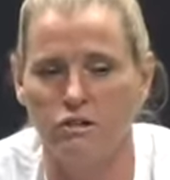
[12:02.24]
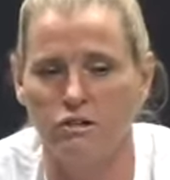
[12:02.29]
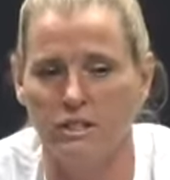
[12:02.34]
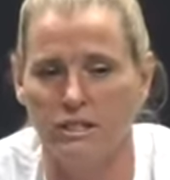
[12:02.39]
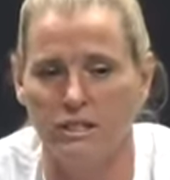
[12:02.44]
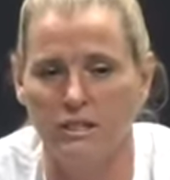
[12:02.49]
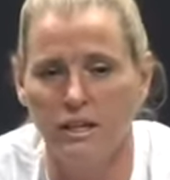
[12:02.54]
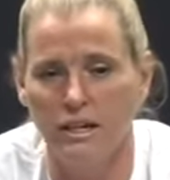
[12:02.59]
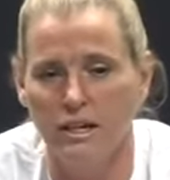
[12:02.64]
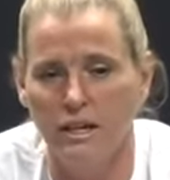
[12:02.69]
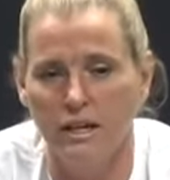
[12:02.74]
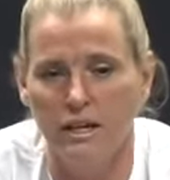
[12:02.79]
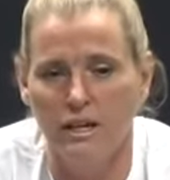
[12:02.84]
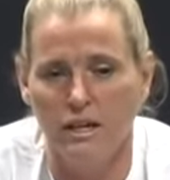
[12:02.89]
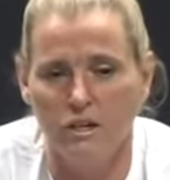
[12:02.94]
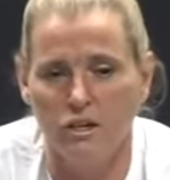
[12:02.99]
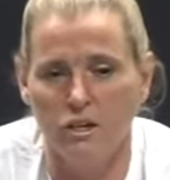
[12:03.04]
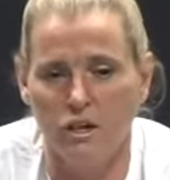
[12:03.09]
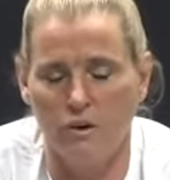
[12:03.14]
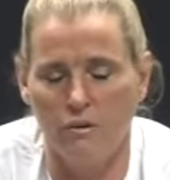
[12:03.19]
And,
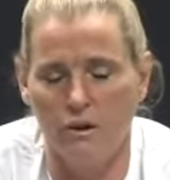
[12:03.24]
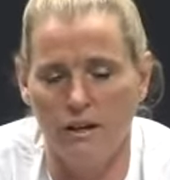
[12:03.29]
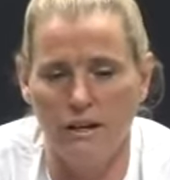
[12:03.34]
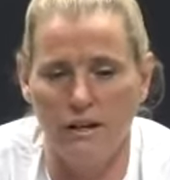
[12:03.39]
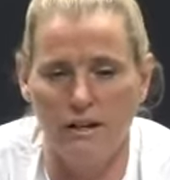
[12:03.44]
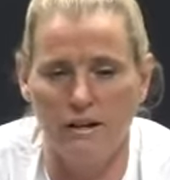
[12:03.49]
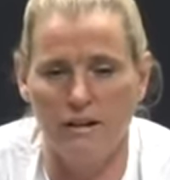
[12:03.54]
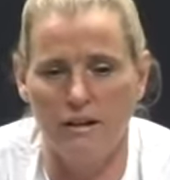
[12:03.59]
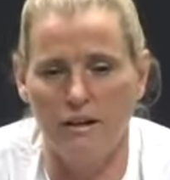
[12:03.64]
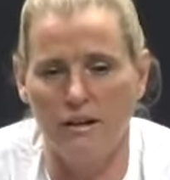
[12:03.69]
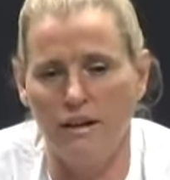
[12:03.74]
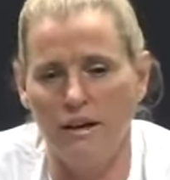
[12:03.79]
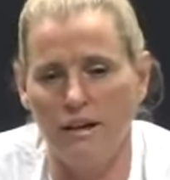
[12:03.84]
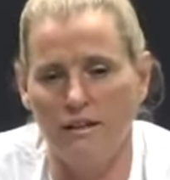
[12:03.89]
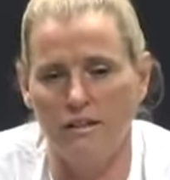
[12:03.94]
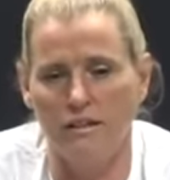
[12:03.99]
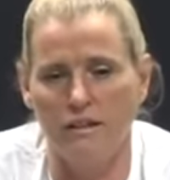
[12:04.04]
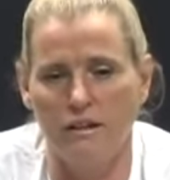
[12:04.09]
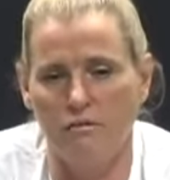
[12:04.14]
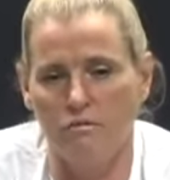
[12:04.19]
you know,
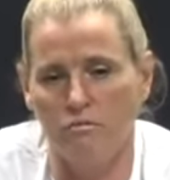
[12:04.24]
and